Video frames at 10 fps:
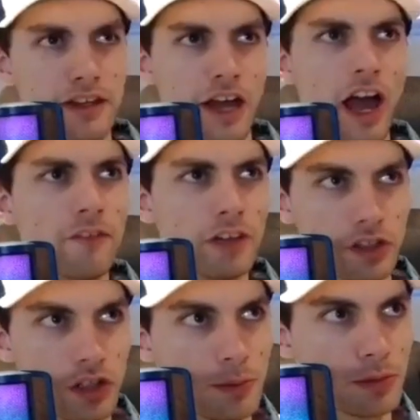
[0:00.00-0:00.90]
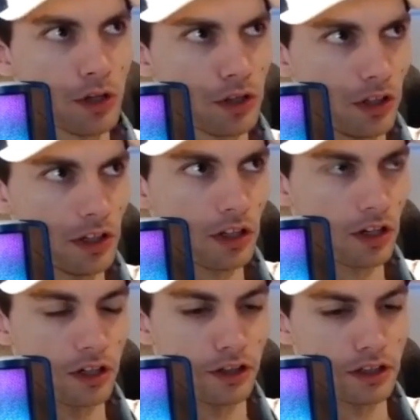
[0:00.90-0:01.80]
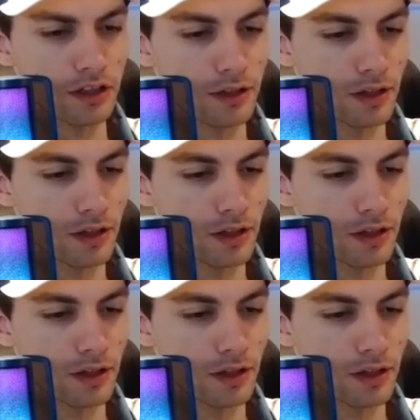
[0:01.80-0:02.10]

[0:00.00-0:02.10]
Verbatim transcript: the how many teams are in the league currently?